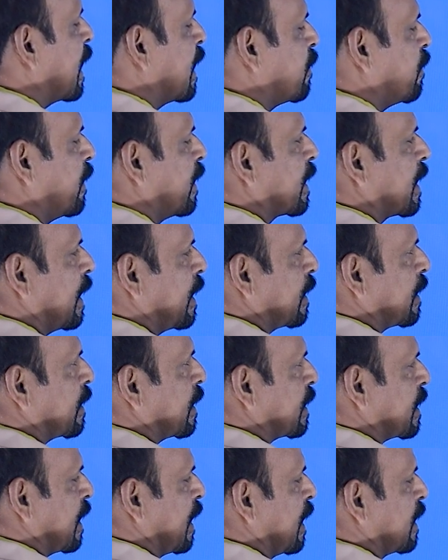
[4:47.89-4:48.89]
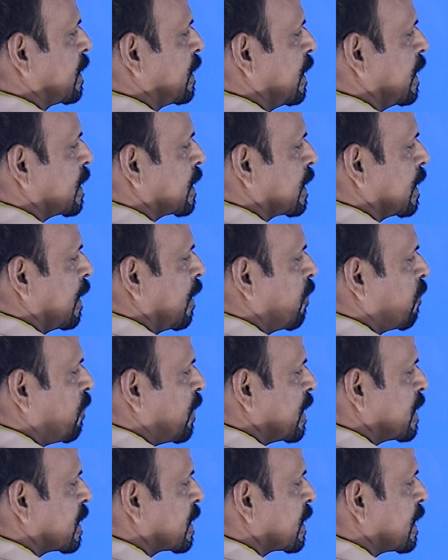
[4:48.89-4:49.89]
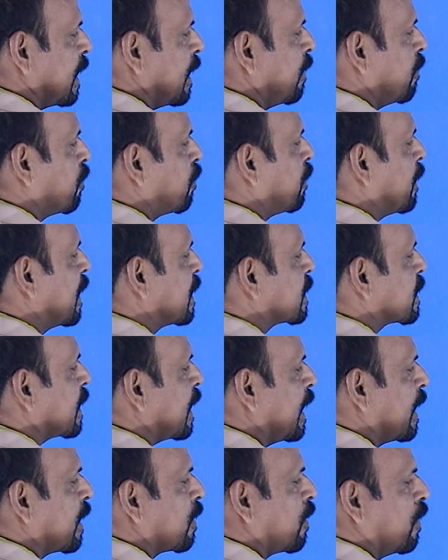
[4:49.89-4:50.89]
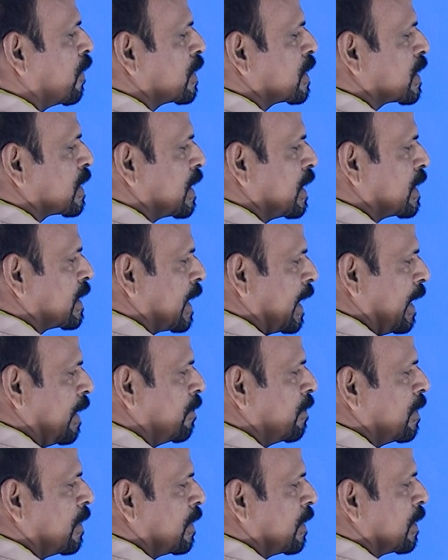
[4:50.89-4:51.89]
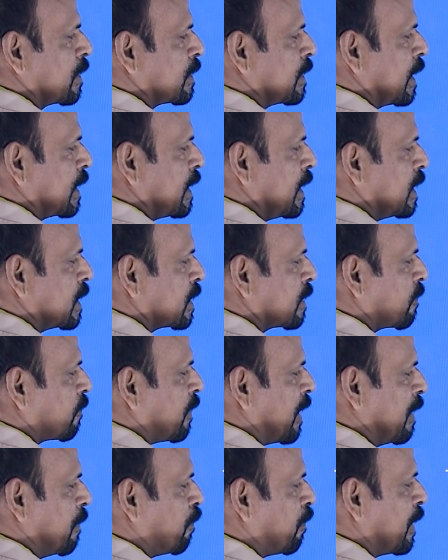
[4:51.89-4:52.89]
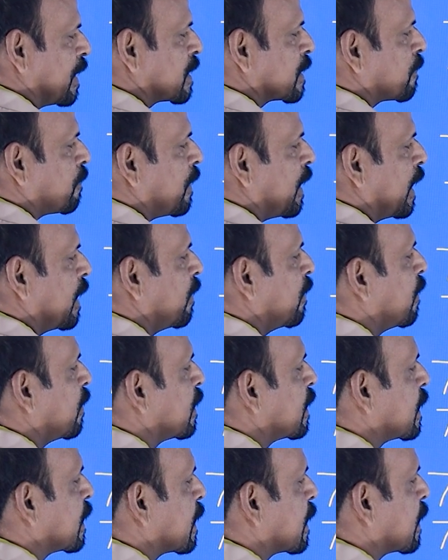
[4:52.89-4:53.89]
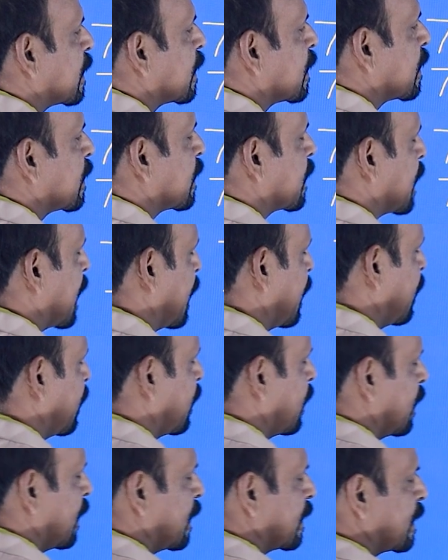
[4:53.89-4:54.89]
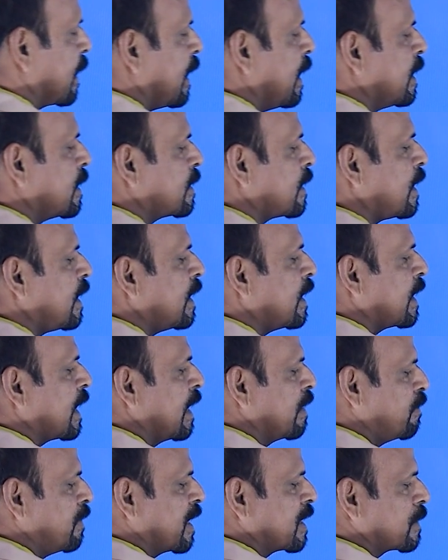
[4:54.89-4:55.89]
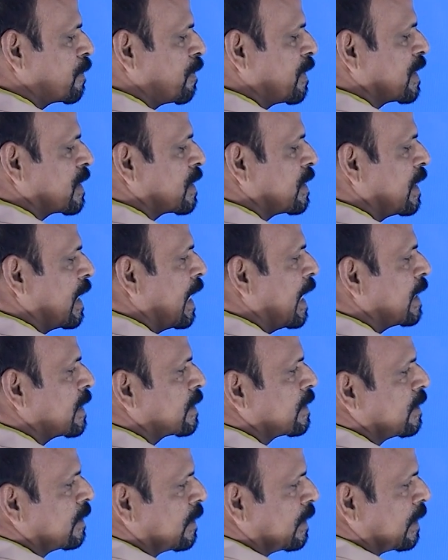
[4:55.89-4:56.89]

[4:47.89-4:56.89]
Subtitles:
can be written like this: first term plus a constant term, that is 5 plus 5, 10. T3 can be expressed as